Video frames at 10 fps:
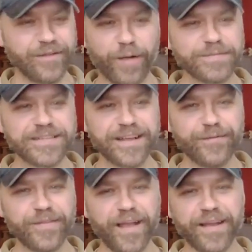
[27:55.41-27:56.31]
No, I'm sticking
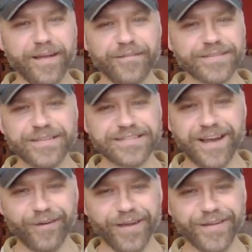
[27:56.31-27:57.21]
with 9. Obviously, it's
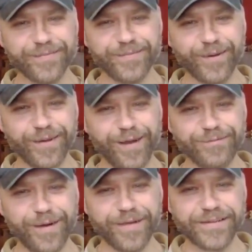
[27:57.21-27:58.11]
not right, but
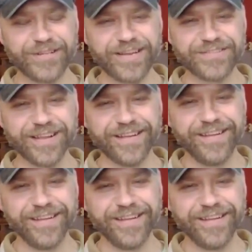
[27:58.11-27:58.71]
I'm not changing.